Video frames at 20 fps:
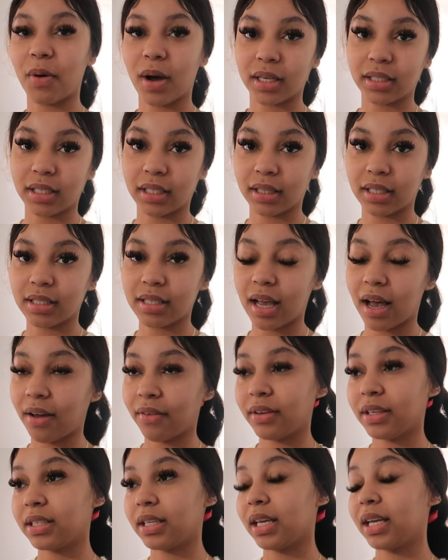watching this,
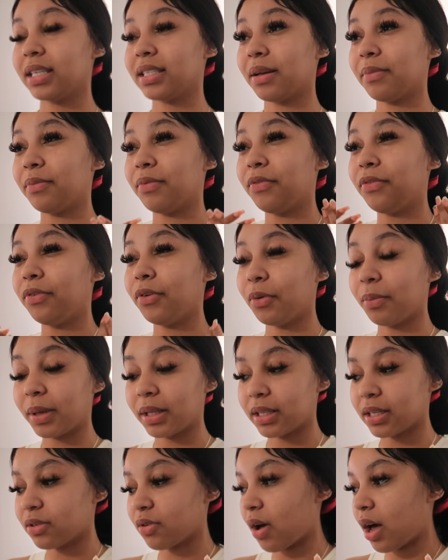obviously, because I'm
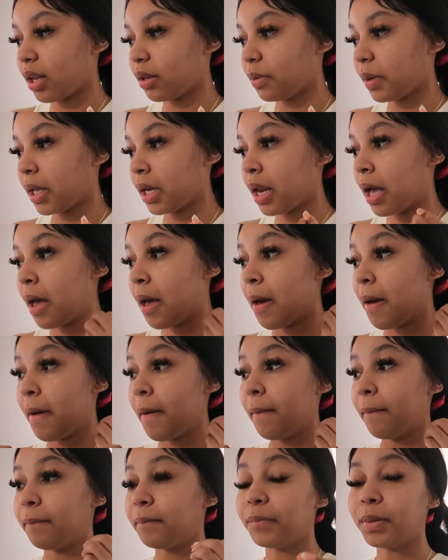filming this on Halloween,
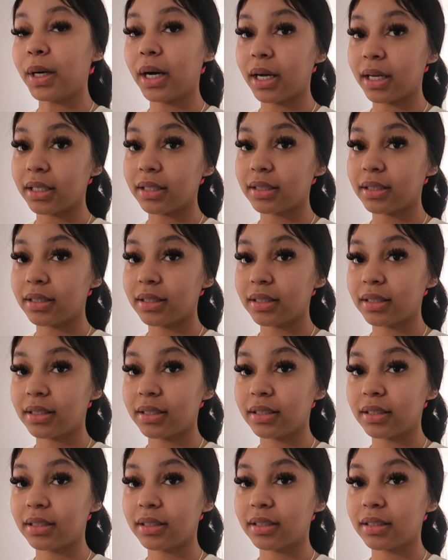but
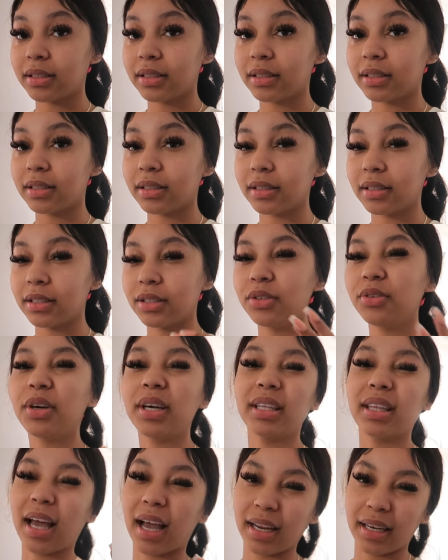you get the